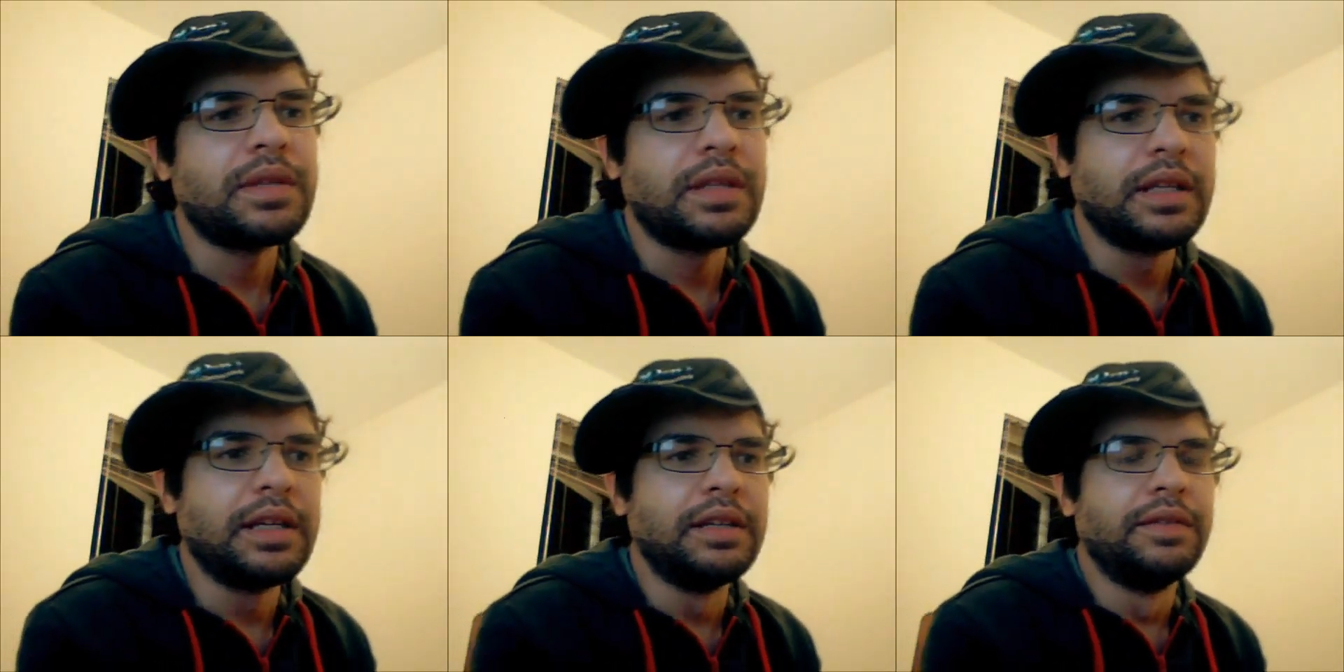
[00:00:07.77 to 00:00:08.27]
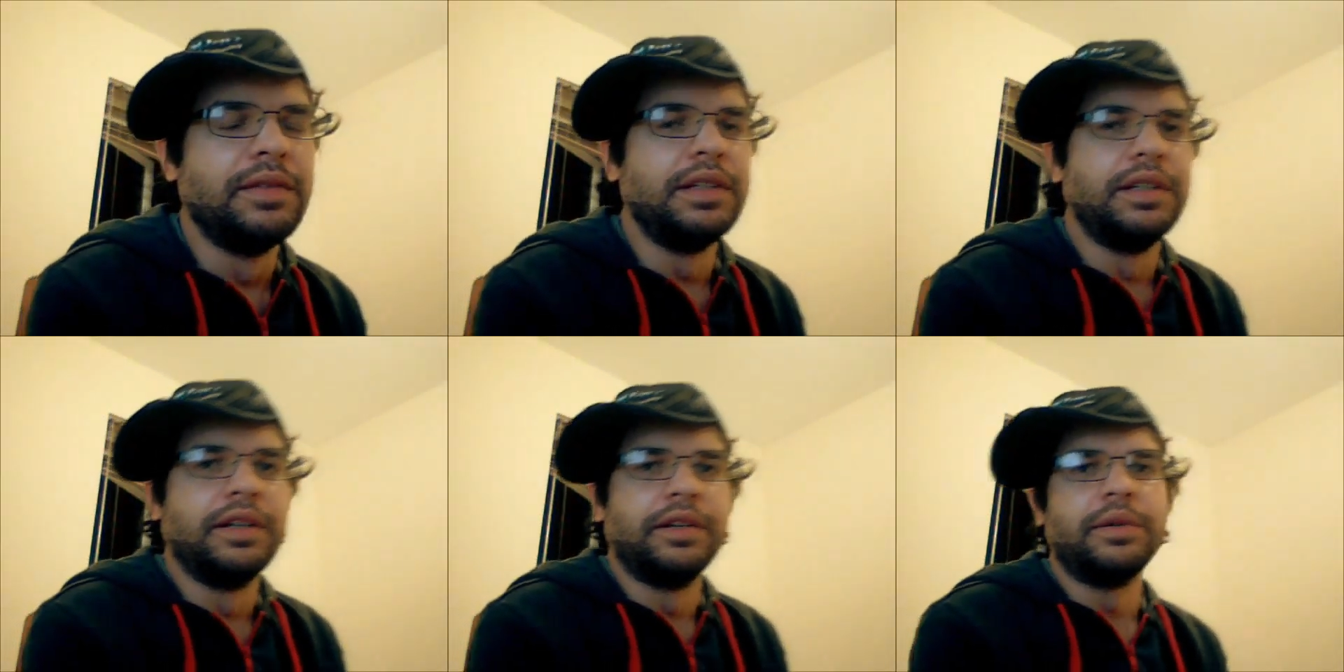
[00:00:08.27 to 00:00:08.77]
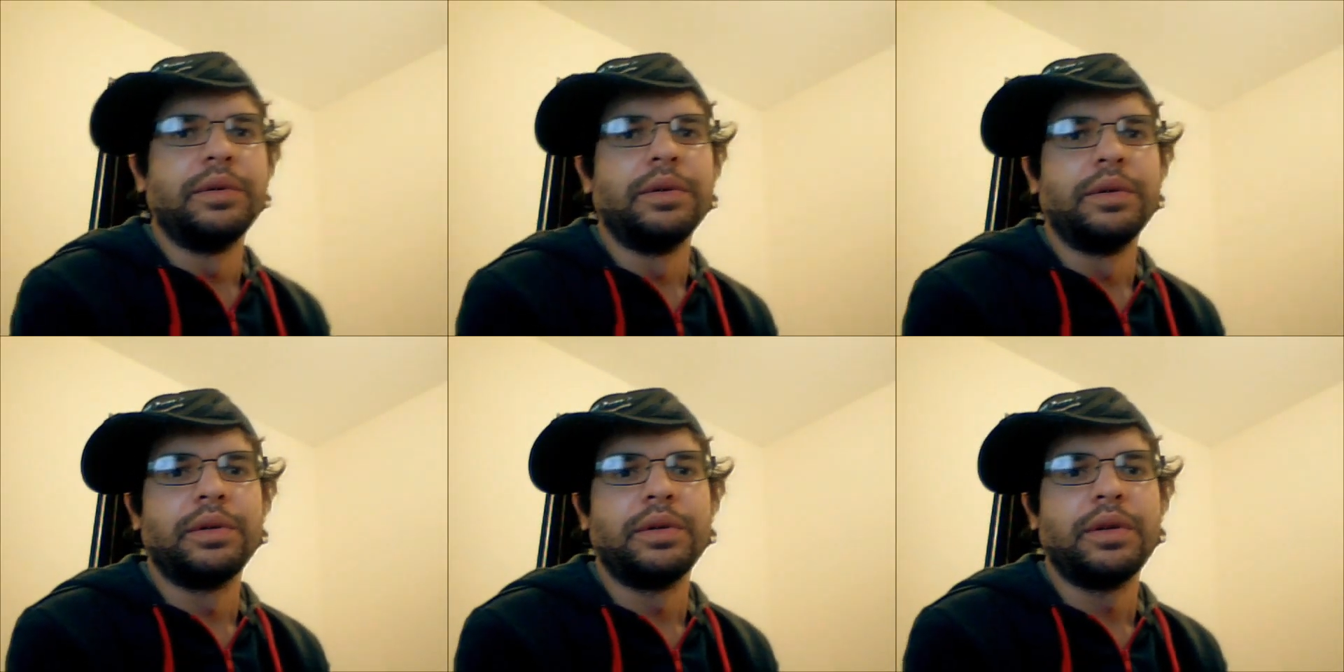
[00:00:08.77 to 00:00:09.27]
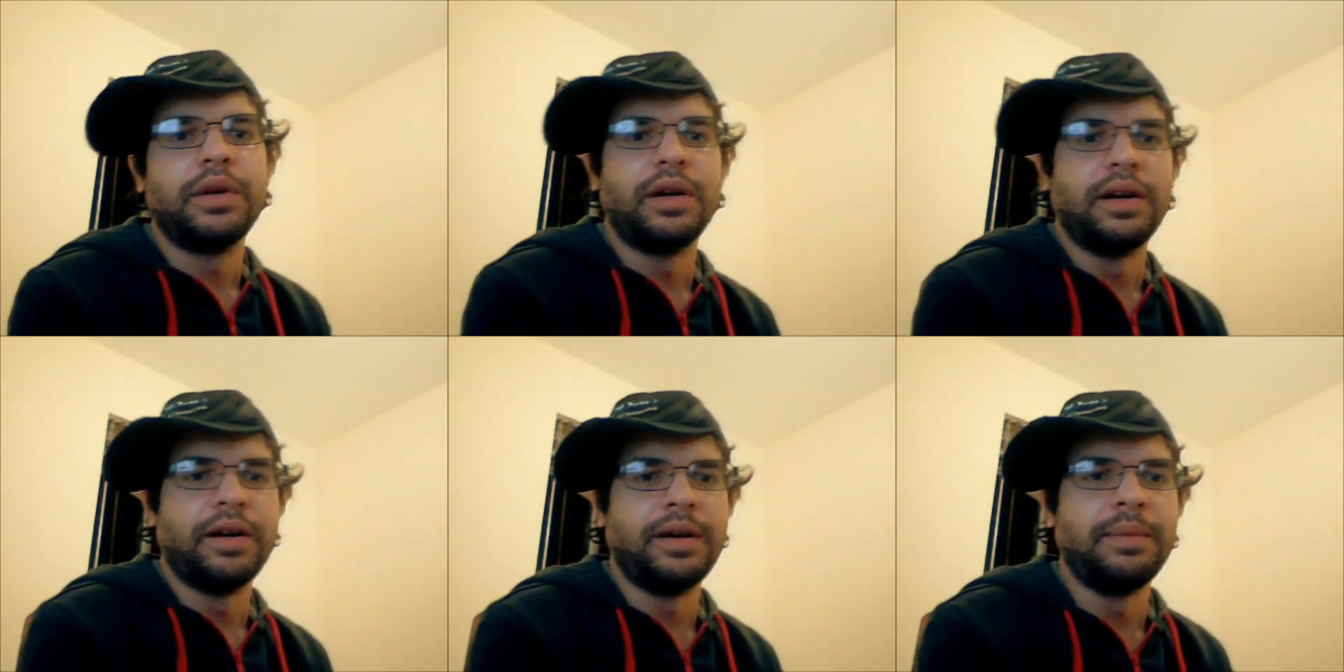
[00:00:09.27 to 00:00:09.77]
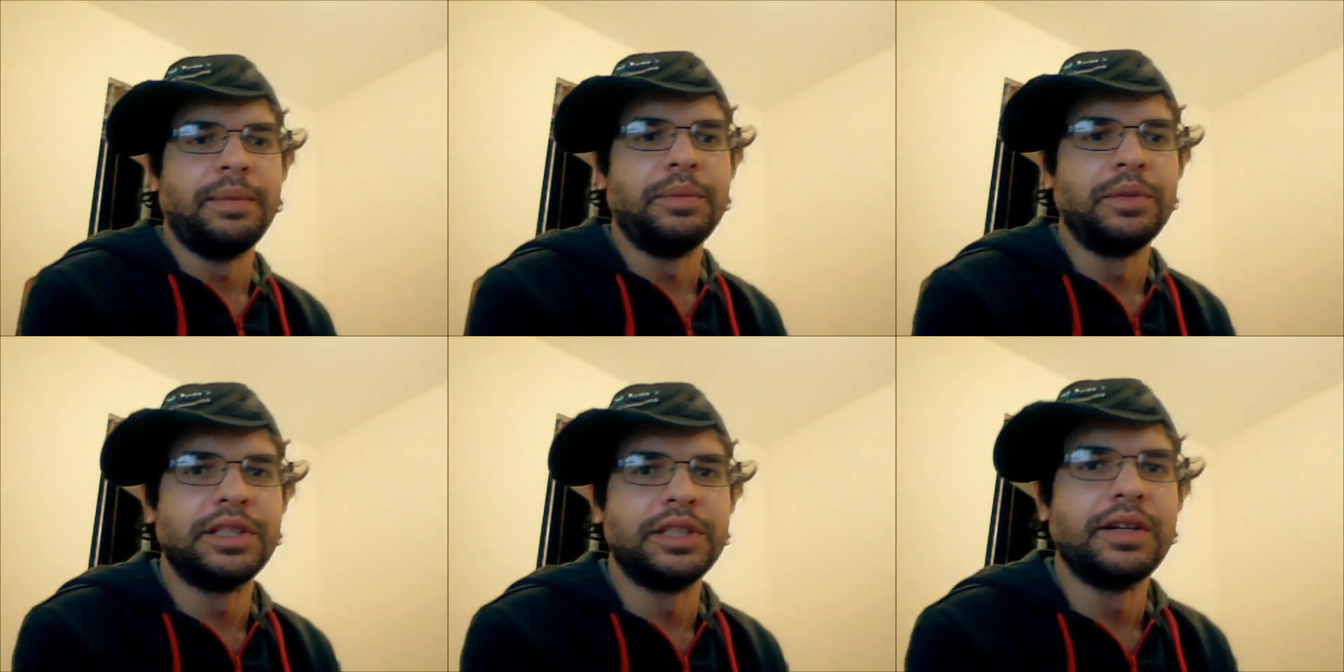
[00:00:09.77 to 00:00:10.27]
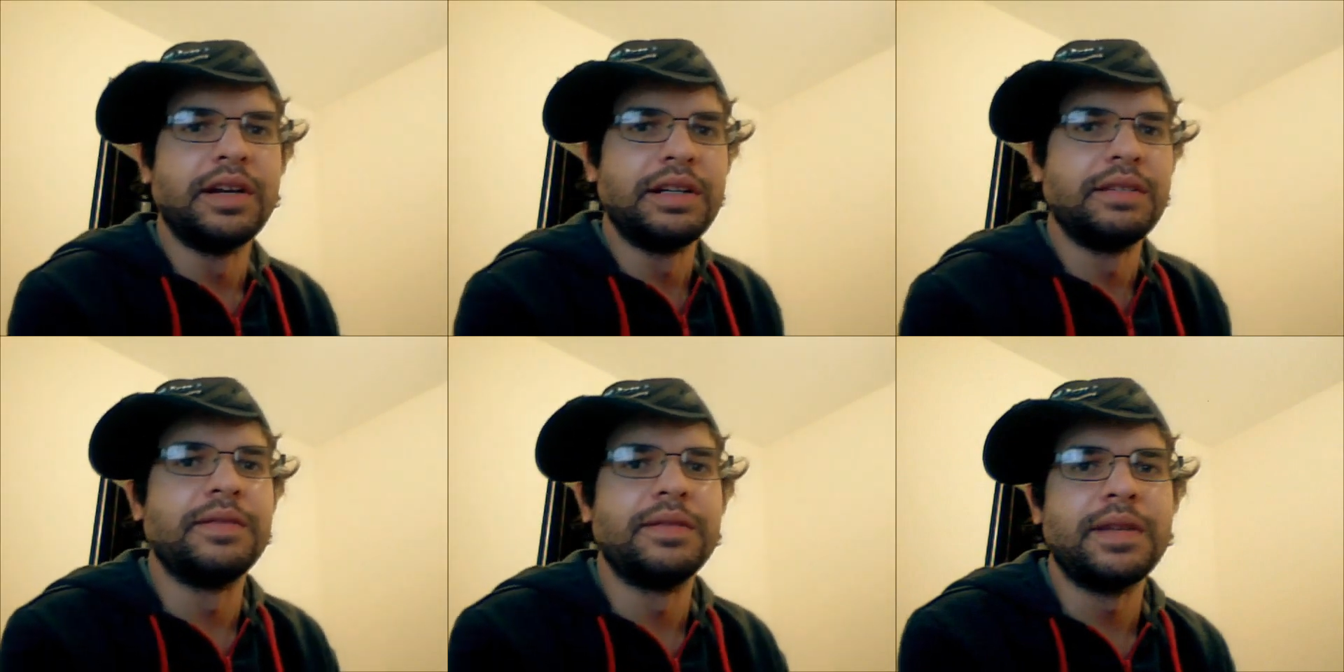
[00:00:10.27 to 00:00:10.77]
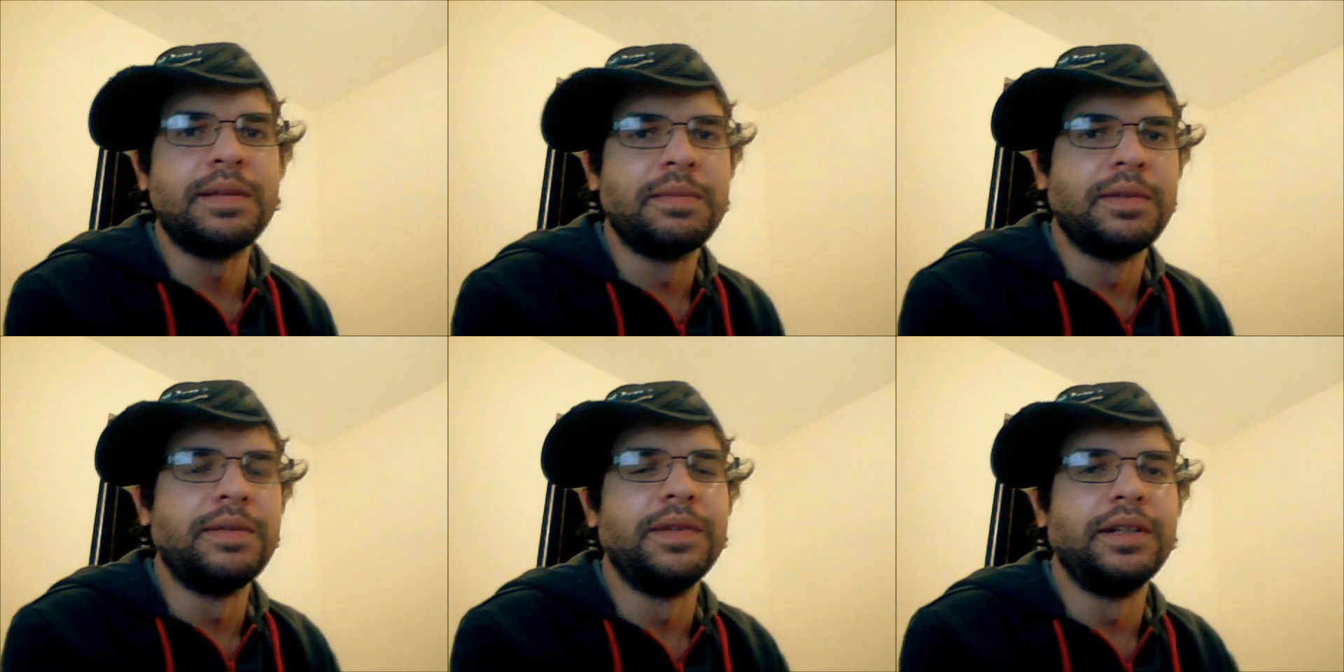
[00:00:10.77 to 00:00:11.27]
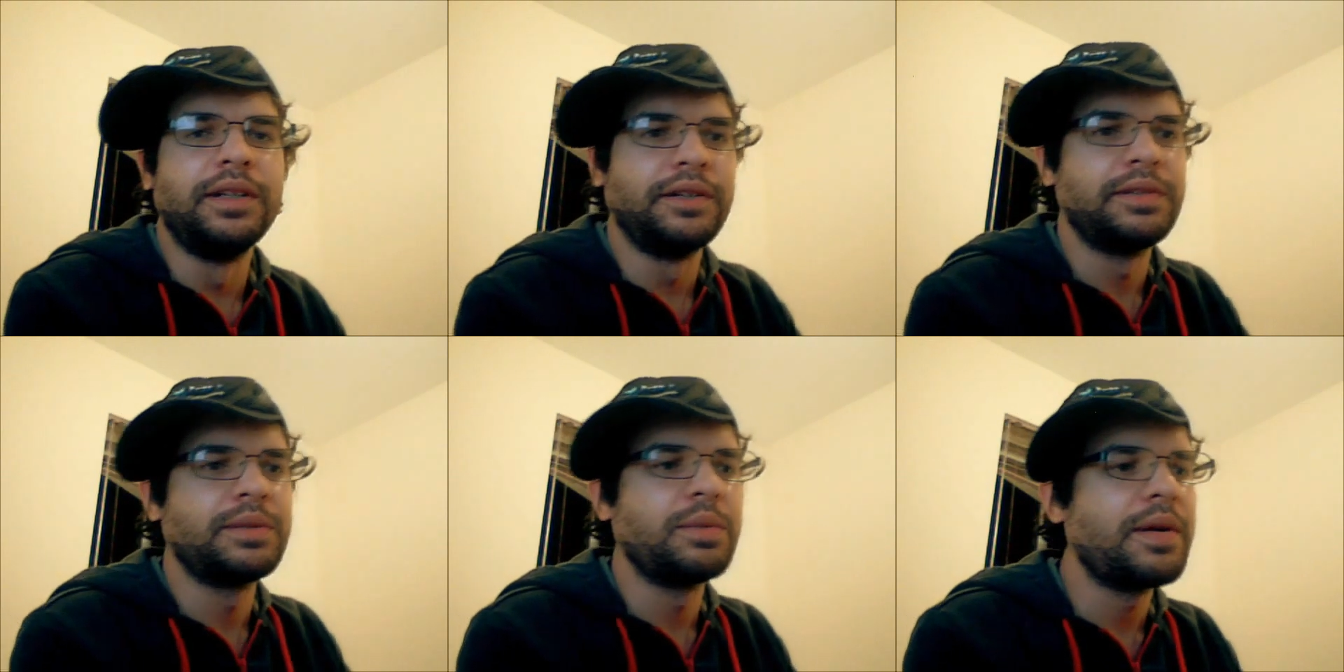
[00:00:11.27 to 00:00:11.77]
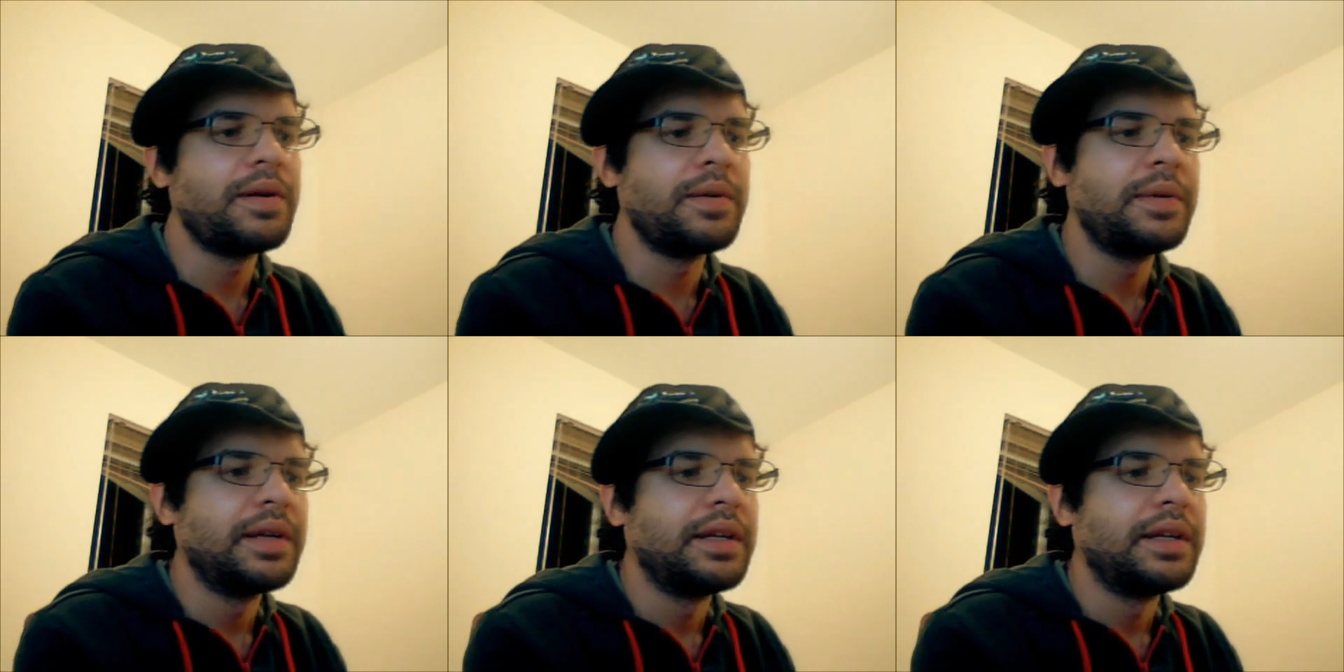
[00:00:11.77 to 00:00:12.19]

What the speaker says: in the video, which is kind of the theme of the video as well,